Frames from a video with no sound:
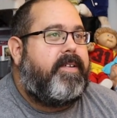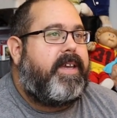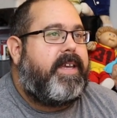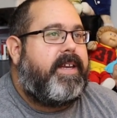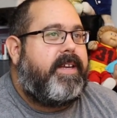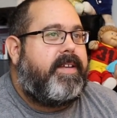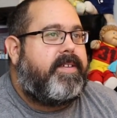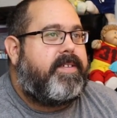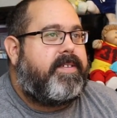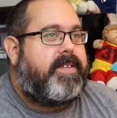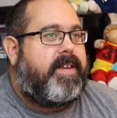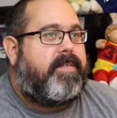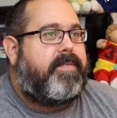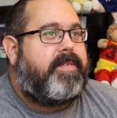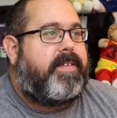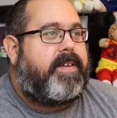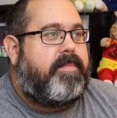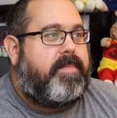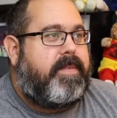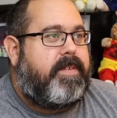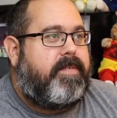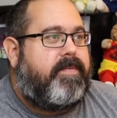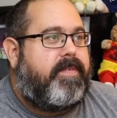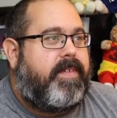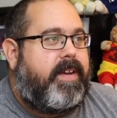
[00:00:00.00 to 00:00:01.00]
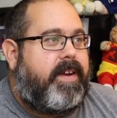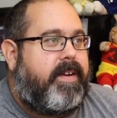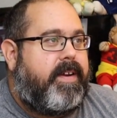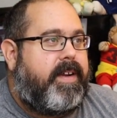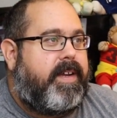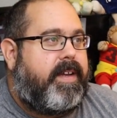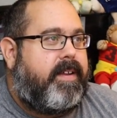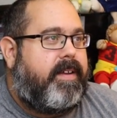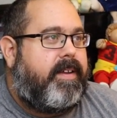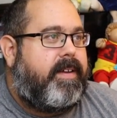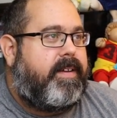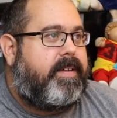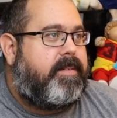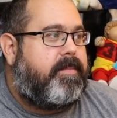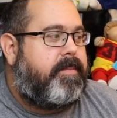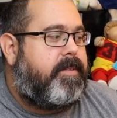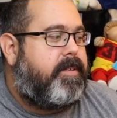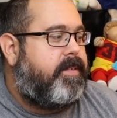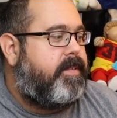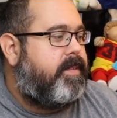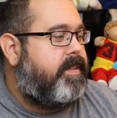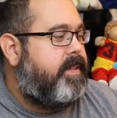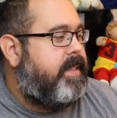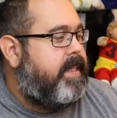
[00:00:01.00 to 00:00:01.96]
Kitty stuff can be very collectible.